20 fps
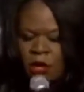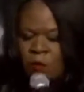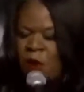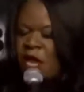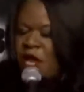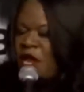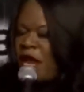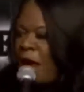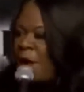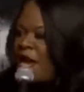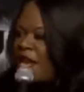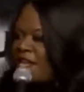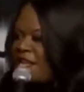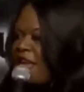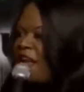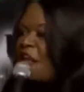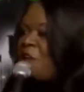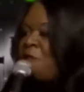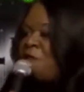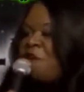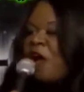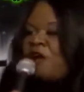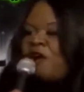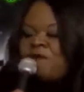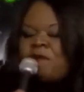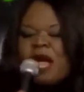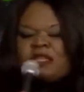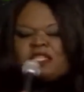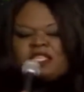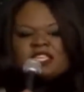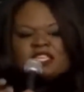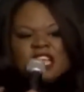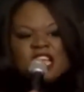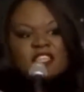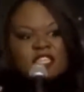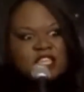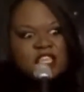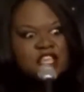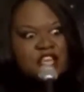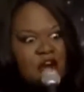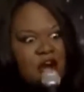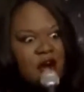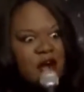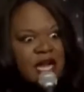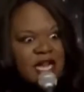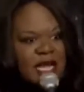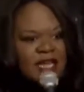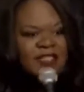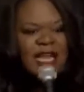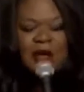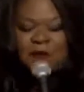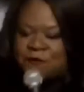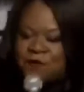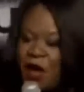But you know what he did? He fucked with my insecurities. I was like,